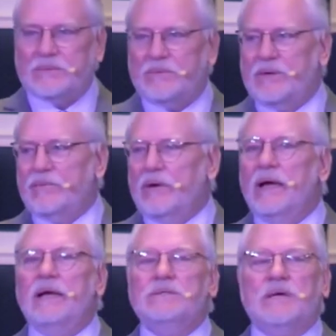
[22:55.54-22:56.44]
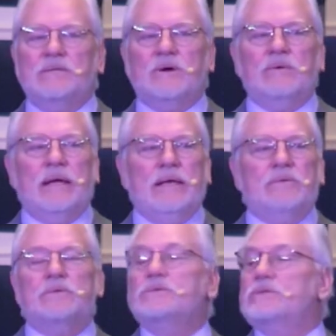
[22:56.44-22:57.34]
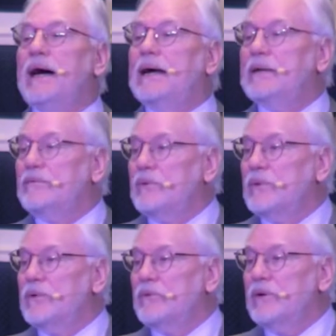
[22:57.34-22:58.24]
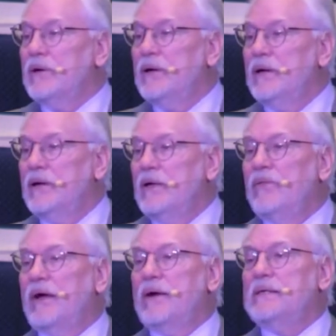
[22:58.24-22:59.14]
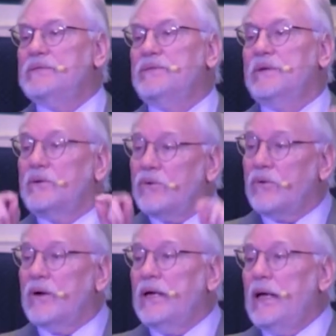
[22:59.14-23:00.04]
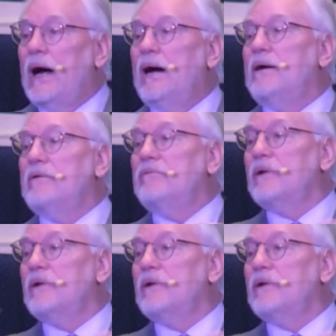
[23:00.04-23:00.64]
river says on either side of the river, there is the tree of